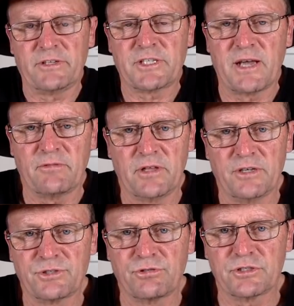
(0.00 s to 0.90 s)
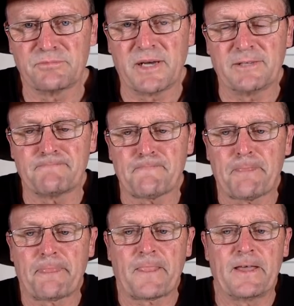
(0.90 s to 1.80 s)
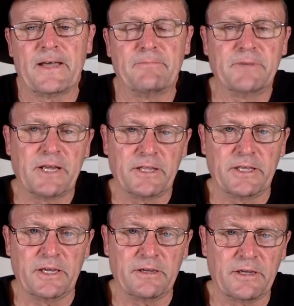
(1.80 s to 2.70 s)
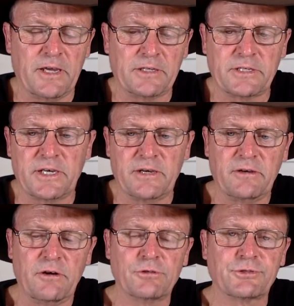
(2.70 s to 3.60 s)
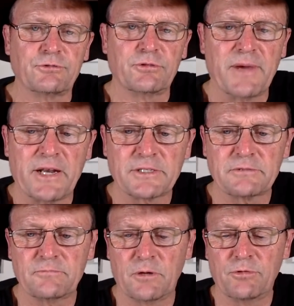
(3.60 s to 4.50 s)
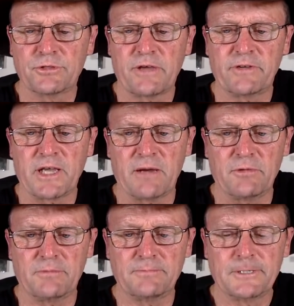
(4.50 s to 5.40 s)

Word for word: a chat with those guys, mate. Um, down there at uh, Wholesale Automatics, well worth having a chat with